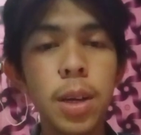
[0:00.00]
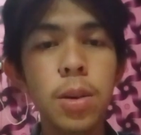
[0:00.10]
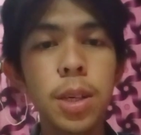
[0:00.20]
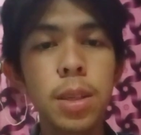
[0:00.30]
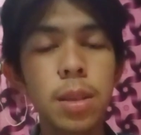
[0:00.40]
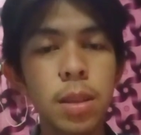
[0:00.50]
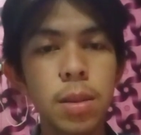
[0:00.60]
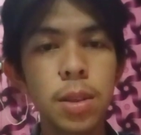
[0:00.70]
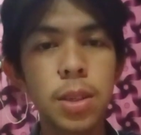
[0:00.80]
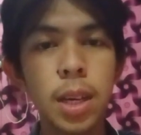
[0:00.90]
are going
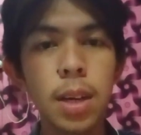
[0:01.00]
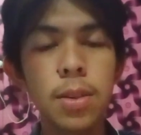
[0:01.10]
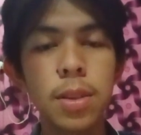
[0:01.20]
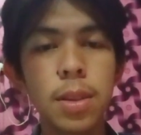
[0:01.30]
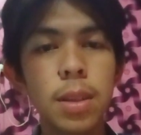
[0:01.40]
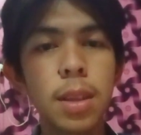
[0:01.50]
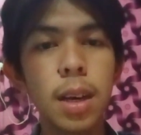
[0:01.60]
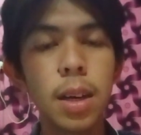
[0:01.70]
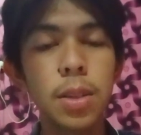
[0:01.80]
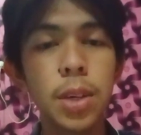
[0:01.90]
to discuss
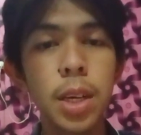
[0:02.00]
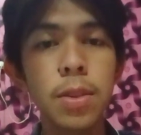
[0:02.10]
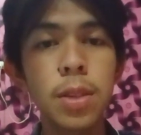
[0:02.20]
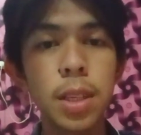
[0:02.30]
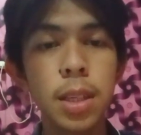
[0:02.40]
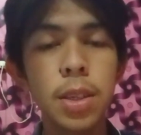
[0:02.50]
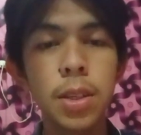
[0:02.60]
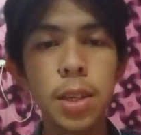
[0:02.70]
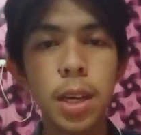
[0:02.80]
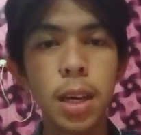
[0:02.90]
the three concentric
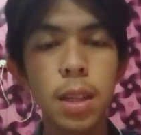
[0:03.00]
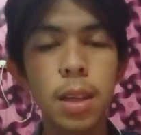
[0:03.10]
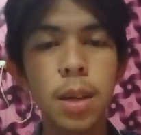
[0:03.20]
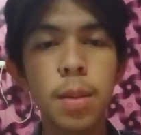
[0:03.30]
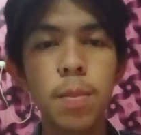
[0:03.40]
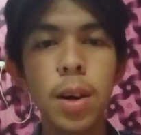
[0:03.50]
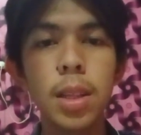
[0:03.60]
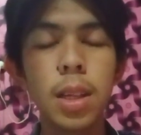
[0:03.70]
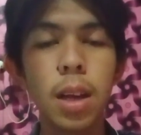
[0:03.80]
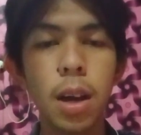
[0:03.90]
circle
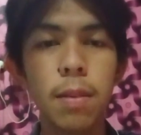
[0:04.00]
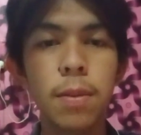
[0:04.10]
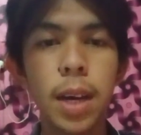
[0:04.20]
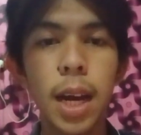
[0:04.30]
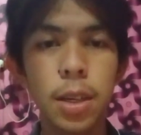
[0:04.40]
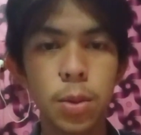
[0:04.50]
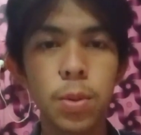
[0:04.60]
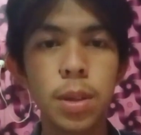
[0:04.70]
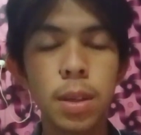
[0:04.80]
model of Kakru.